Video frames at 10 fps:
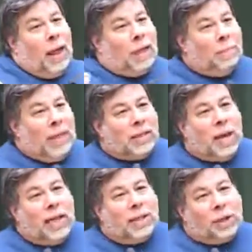and the best
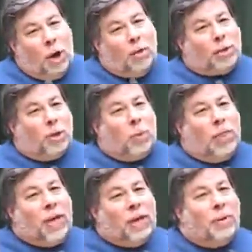kind of jokes are
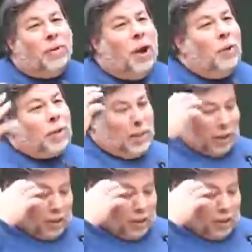when they don't know it's